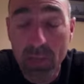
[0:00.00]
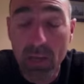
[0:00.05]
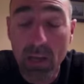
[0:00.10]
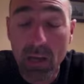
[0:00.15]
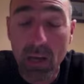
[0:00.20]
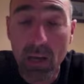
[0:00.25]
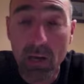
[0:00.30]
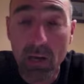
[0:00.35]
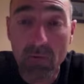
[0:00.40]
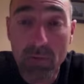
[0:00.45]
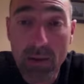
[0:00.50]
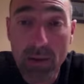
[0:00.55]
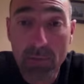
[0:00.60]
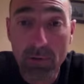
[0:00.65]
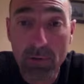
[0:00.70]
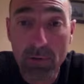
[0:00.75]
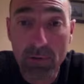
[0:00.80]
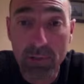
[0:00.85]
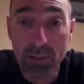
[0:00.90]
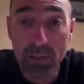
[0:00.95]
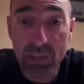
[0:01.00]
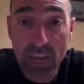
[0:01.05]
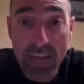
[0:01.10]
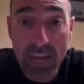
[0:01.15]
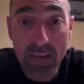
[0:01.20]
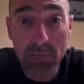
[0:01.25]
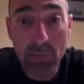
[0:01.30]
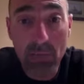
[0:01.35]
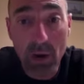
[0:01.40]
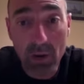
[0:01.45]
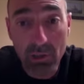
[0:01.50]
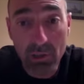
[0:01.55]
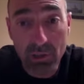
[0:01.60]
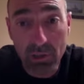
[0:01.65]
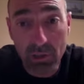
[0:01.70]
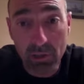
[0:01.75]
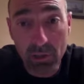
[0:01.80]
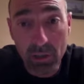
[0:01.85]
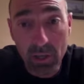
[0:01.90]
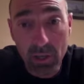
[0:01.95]
Uh, remember, John
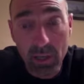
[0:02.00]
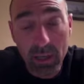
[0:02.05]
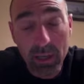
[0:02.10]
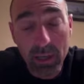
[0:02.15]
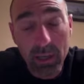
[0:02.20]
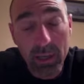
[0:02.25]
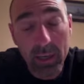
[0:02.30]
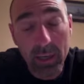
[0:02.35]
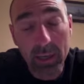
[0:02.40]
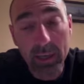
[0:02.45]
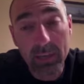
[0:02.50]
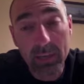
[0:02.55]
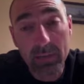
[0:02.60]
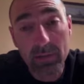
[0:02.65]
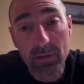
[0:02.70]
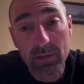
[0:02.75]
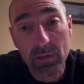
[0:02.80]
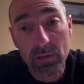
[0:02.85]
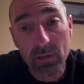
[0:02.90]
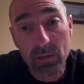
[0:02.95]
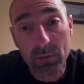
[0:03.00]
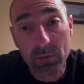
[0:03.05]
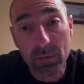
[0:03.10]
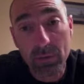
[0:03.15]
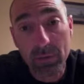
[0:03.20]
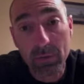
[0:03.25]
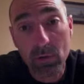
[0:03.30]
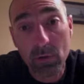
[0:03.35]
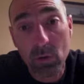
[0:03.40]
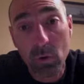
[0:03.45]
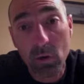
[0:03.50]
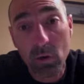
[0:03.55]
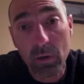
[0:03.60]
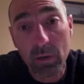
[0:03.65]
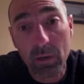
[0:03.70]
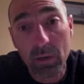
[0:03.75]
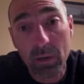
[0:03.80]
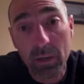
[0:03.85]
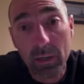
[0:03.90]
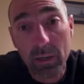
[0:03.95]
Marshall is the Supreme
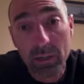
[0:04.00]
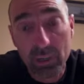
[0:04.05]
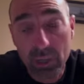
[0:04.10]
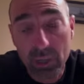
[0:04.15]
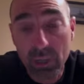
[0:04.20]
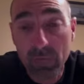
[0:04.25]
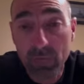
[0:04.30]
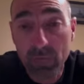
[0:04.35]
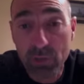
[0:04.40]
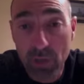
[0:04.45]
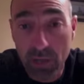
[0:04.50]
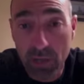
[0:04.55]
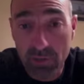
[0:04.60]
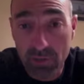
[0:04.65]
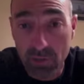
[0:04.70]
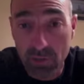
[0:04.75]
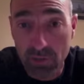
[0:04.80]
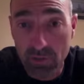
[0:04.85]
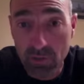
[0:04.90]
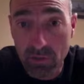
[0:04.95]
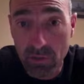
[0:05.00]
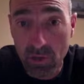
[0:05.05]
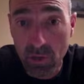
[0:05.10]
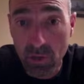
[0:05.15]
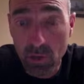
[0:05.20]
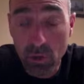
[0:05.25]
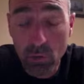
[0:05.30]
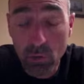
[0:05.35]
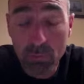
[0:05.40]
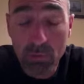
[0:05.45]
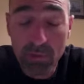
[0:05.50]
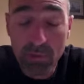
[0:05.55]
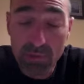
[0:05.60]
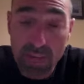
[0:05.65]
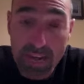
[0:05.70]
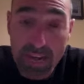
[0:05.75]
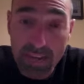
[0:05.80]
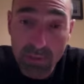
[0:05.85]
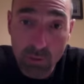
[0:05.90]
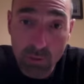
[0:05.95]
Court Chief Justice who
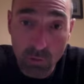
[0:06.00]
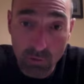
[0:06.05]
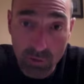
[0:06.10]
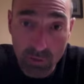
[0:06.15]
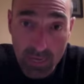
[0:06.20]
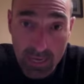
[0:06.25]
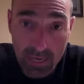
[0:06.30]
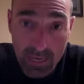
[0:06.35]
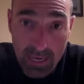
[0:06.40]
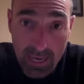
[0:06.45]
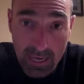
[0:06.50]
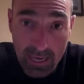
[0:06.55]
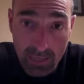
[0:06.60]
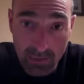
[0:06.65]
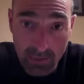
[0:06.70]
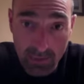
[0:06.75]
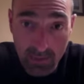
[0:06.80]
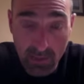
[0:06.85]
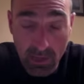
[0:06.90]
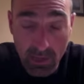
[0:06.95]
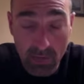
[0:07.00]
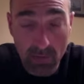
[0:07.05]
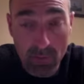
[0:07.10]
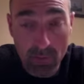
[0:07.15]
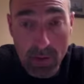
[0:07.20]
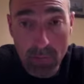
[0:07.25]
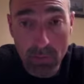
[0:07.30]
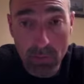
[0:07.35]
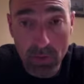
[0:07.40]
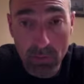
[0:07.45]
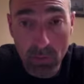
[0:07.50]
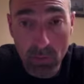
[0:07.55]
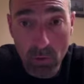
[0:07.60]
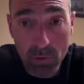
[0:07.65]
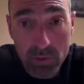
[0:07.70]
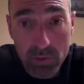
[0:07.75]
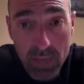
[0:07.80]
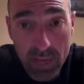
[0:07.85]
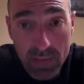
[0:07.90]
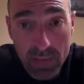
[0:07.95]
presides over that case. And remember, in
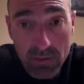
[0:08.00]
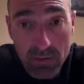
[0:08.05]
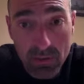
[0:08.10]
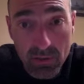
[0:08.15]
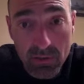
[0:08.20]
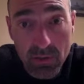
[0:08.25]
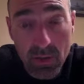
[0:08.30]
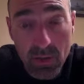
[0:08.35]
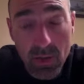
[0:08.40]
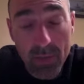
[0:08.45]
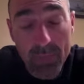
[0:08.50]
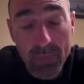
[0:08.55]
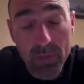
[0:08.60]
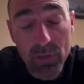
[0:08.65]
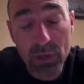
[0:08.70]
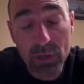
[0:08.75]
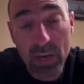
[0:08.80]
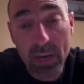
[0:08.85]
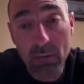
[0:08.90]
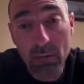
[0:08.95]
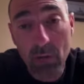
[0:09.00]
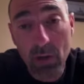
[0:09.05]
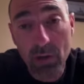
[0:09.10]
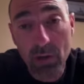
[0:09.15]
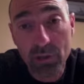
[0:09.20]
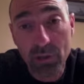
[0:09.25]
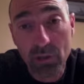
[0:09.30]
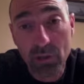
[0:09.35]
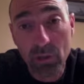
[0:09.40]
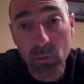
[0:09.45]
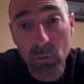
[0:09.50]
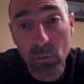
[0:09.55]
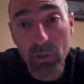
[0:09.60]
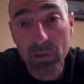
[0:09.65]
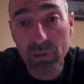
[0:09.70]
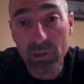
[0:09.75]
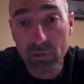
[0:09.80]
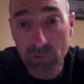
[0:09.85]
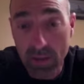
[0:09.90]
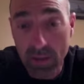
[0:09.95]
most cases, John Marshall
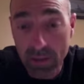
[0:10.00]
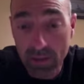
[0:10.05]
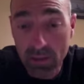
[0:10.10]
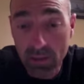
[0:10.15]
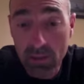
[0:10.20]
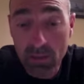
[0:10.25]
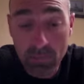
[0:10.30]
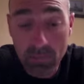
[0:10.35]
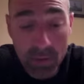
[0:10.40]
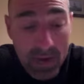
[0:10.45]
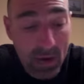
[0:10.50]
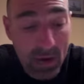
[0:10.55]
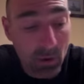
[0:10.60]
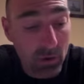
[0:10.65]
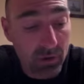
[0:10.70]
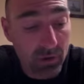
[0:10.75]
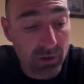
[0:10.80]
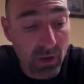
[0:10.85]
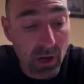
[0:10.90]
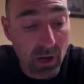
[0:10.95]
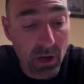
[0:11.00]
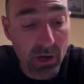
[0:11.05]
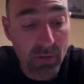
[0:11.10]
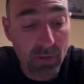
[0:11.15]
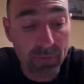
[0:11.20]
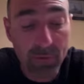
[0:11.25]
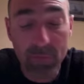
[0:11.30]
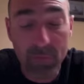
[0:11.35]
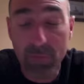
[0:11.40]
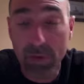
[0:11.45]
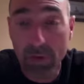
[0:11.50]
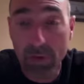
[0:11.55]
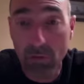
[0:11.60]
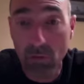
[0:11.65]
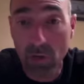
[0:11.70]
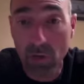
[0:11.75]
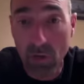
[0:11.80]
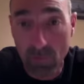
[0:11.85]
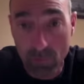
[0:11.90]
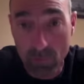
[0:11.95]
will strengthen the powers of the
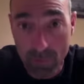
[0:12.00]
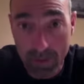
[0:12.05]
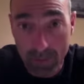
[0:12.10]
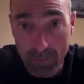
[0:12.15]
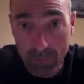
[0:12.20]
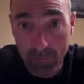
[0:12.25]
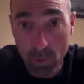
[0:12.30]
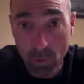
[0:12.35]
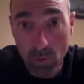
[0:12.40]
federal government.